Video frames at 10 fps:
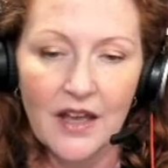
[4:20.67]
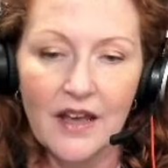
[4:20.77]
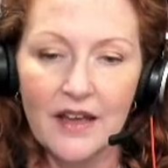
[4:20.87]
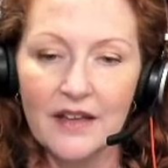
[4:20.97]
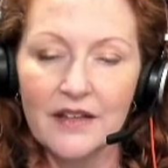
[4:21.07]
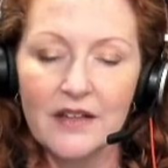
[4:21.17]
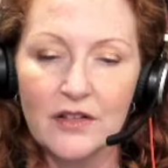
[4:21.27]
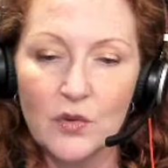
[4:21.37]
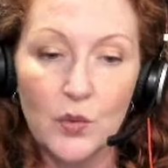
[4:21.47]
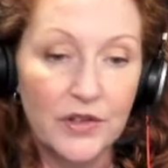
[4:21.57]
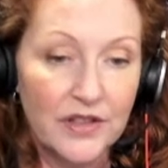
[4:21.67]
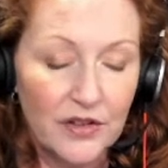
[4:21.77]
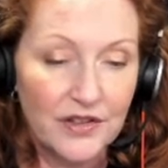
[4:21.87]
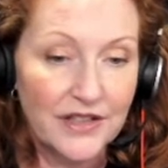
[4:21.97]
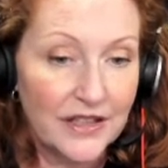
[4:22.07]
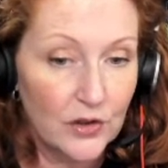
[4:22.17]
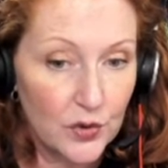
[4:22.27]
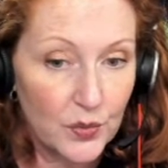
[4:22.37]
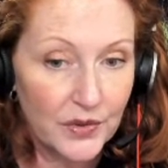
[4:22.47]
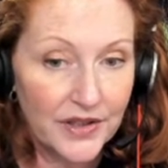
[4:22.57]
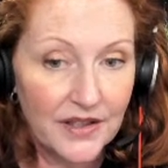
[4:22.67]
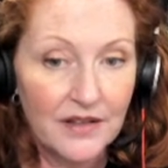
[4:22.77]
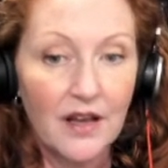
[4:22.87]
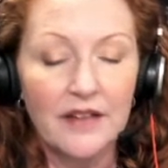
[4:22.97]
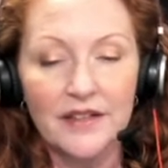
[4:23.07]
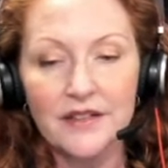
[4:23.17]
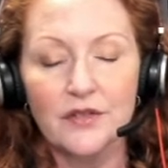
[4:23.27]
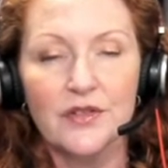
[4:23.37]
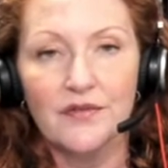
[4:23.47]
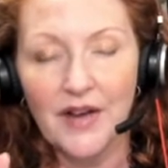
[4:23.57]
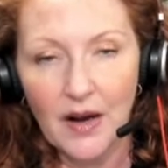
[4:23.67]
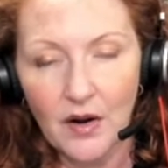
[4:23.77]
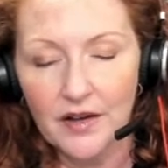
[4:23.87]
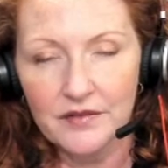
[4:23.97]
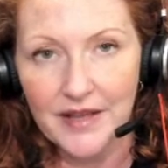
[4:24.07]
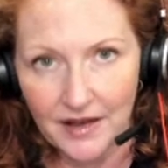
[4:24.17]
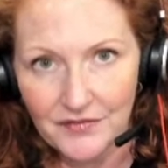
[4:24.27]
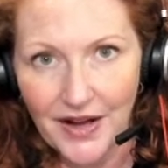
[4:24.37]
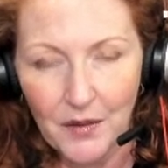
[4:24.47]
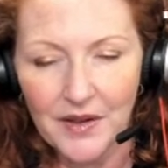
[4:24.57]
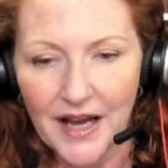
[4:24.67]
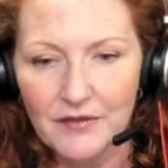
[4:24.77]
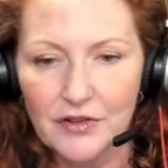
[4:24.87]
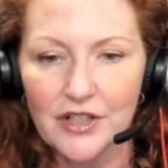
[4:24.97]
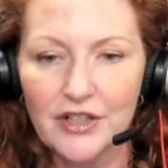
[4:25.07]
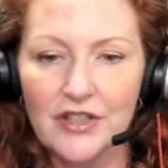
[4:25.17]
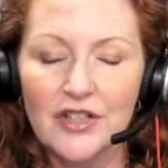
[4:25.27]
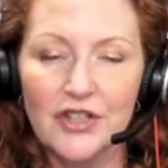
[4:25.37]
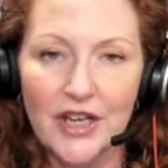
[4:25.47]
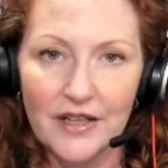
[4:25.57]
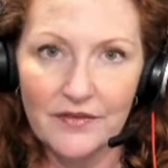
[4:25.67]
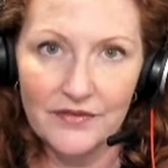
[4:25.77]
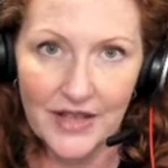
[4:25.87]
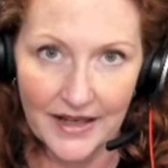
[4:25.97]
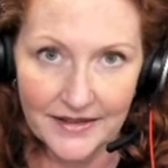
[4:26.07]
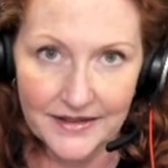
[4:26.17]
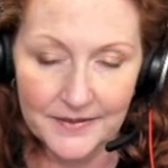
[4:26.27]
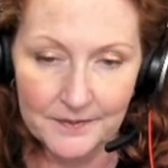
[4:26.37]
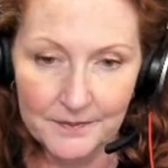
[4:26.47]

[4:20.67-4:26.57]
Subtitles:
And you wouldn't hear the D usually unless there's a vowel after it. Shave dice.